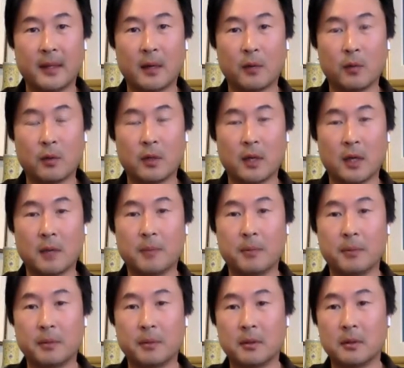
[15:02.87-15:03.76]
that would
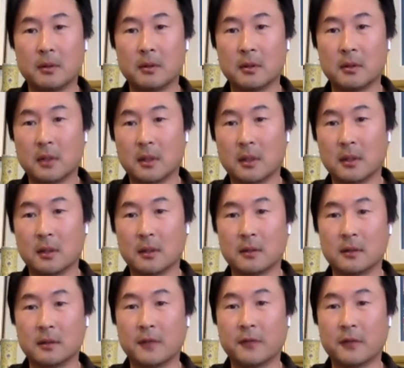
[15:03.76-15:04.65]
help
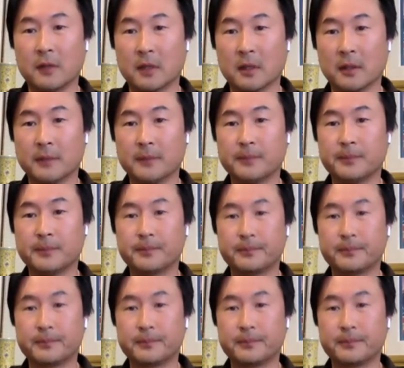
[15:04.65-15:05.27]
definitely.